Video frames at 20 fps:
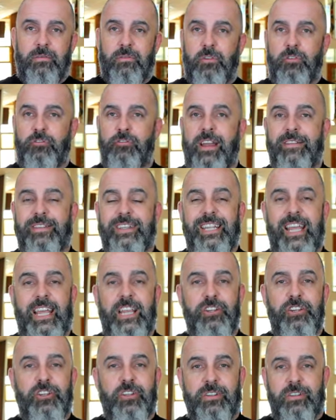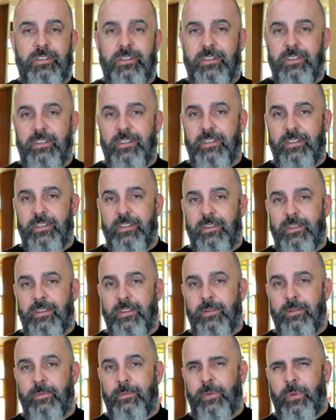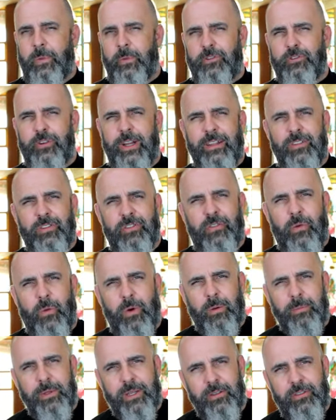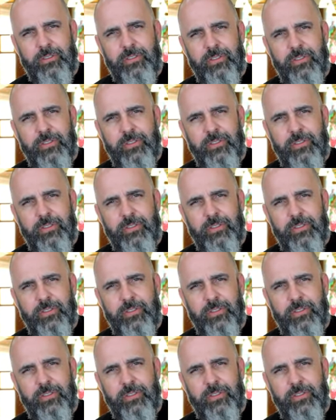We're gravitational. We're transformative.